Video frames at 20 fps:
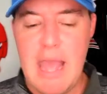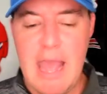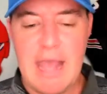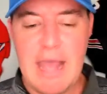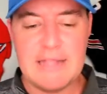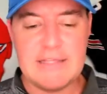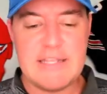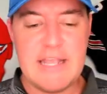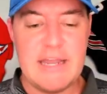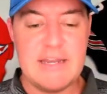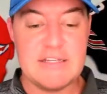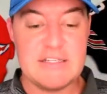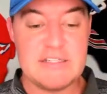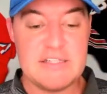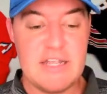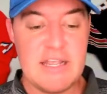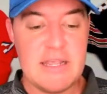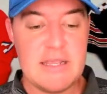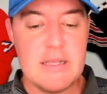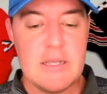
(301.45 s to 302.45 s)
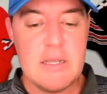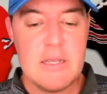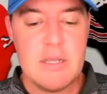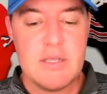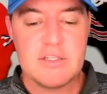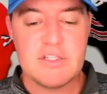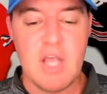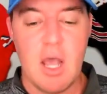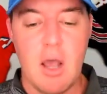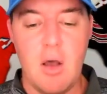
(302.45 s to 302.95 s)
at Tennessee.
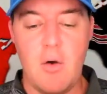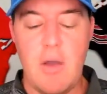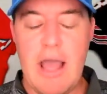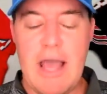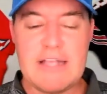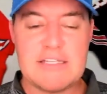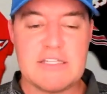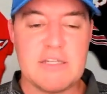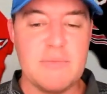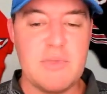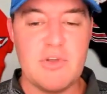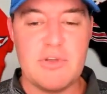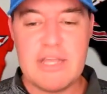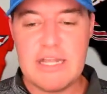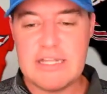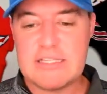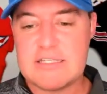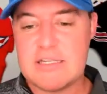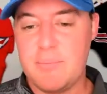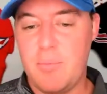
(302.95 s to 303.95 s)
So SMU gets a